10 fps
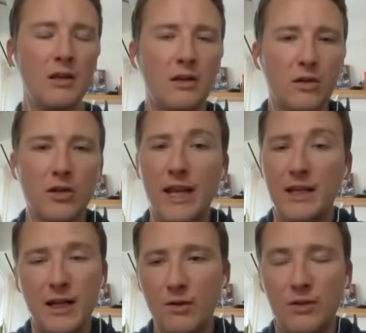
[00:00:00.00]
or
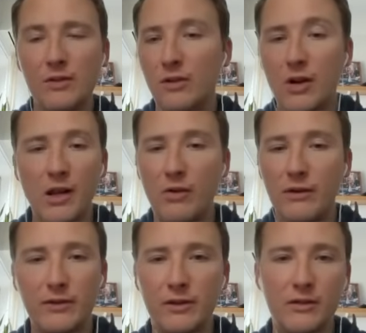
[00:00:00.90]
8-hour, or
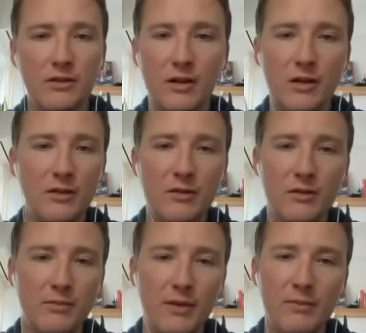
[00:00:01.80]
however long
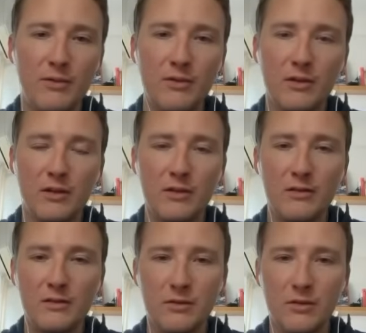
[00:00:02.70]
people are
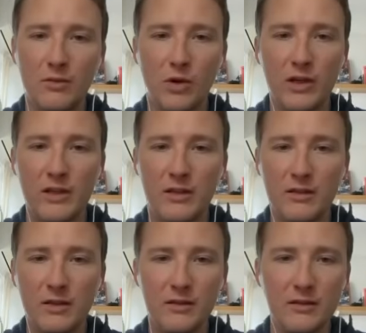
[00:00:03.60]
working these
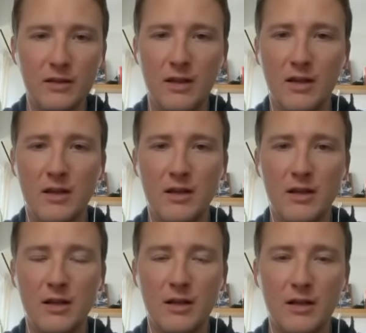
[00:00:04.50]
days.
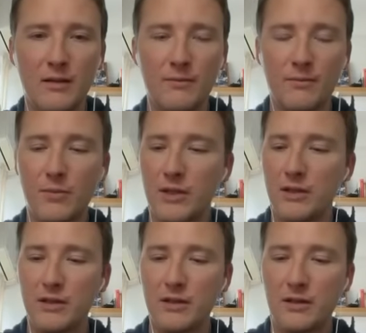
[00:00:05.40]
But
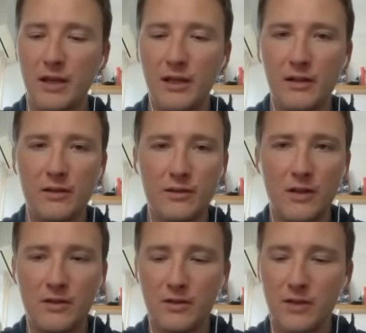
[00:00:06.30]
the editors
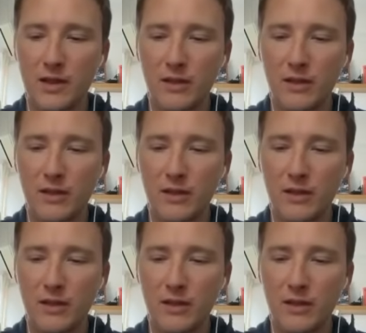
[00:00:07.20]
also sent